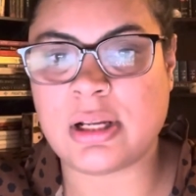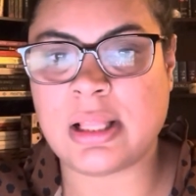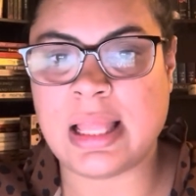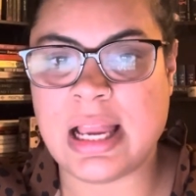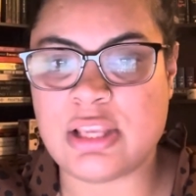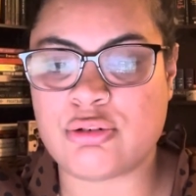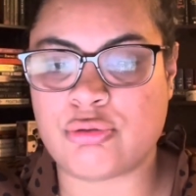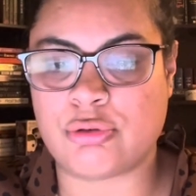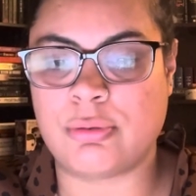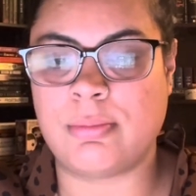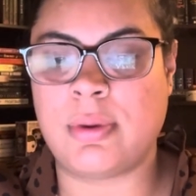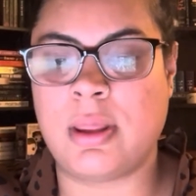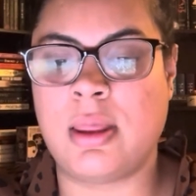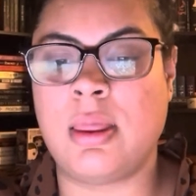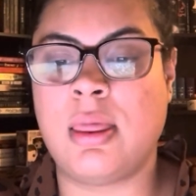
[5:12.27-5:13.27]

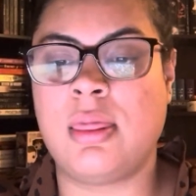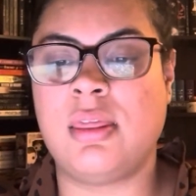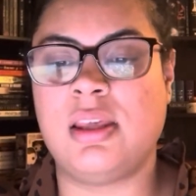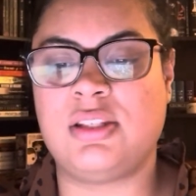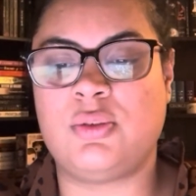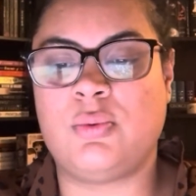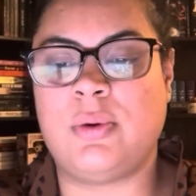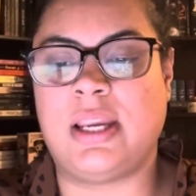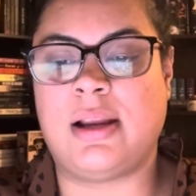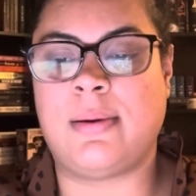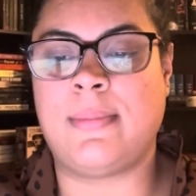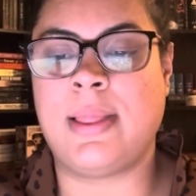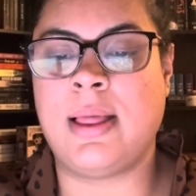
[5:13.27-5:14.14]
classroom this week.